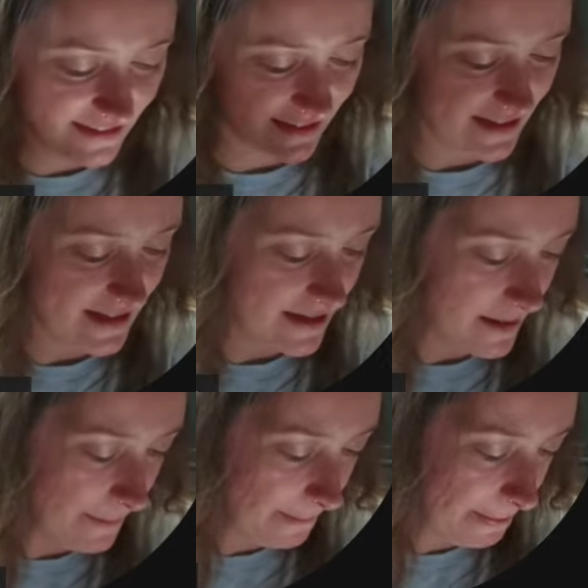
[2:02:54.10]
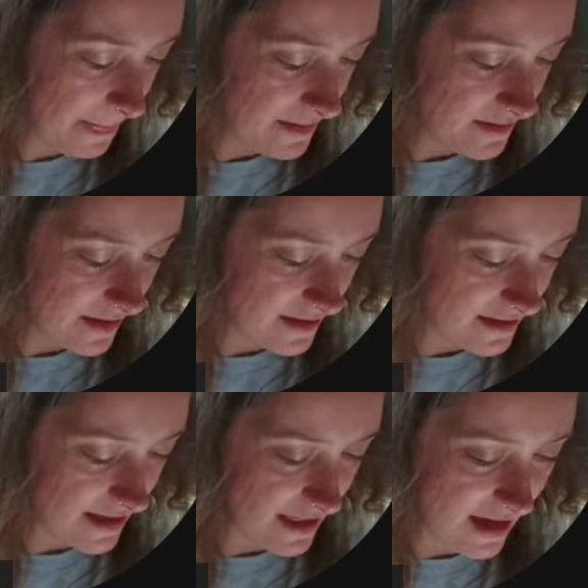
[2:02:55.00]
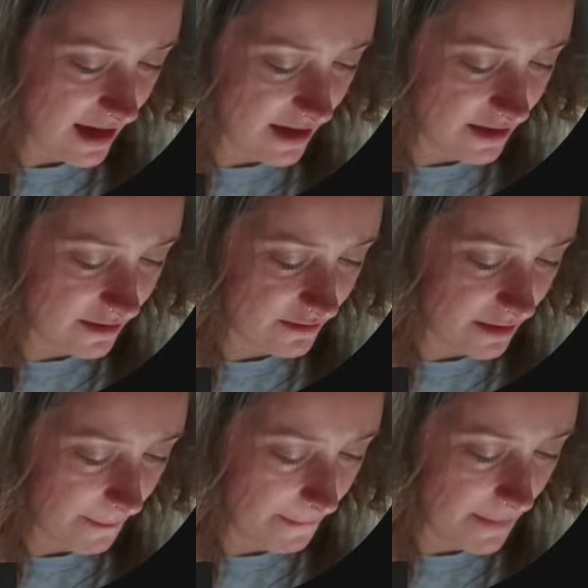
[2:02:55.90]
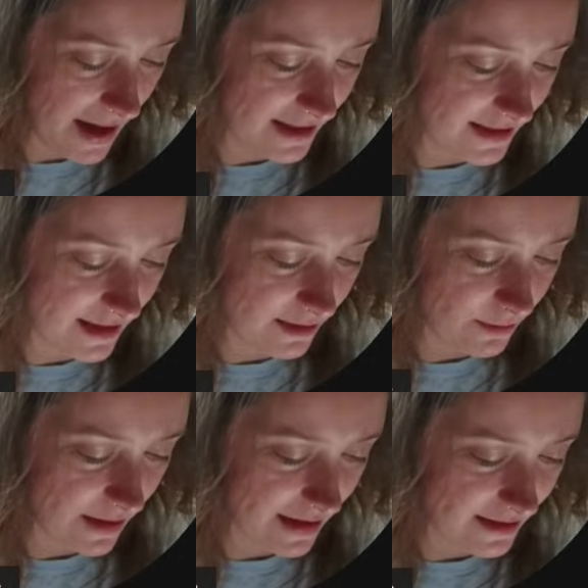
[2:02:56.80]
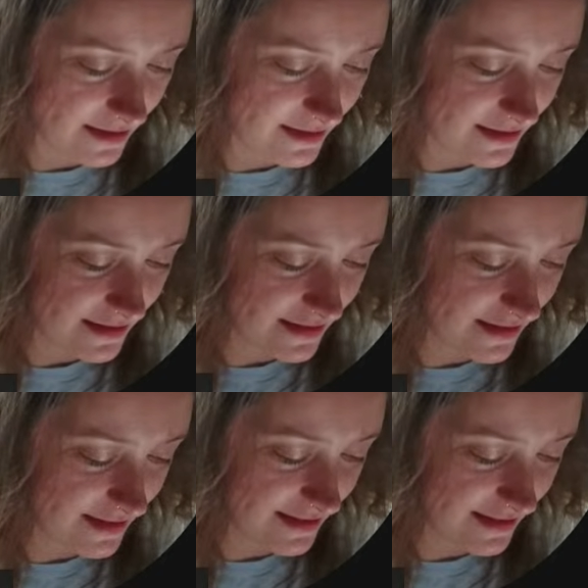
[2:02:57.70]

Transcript: So yeah, say they have bat-like wings.